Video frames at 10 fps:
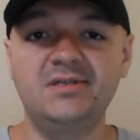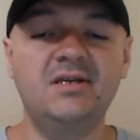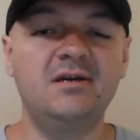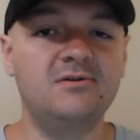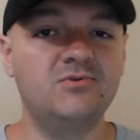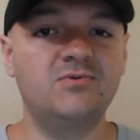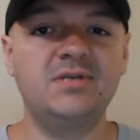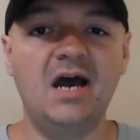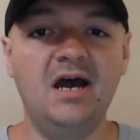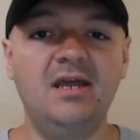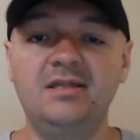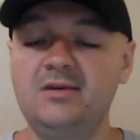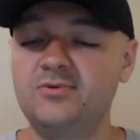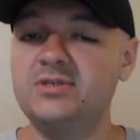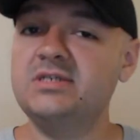characters were dying, and they
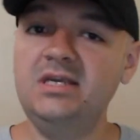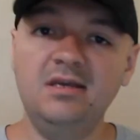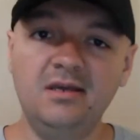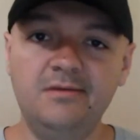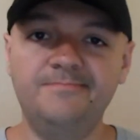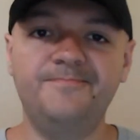were seeing it.